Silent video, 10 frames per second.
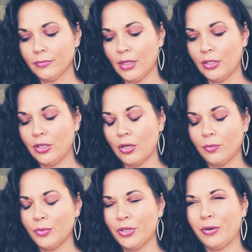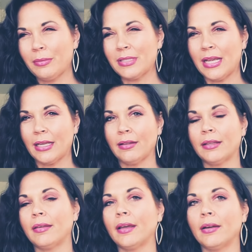You know what I'm saying?
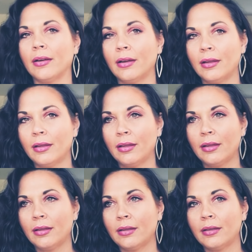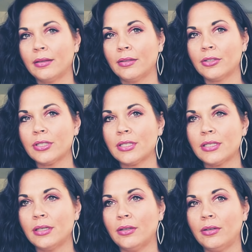Like they're
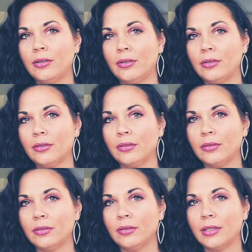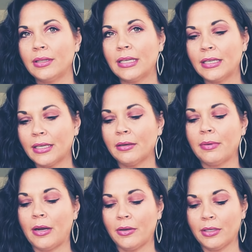still thinking
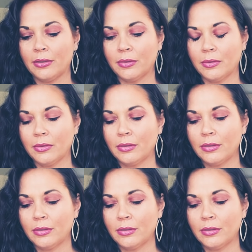about you.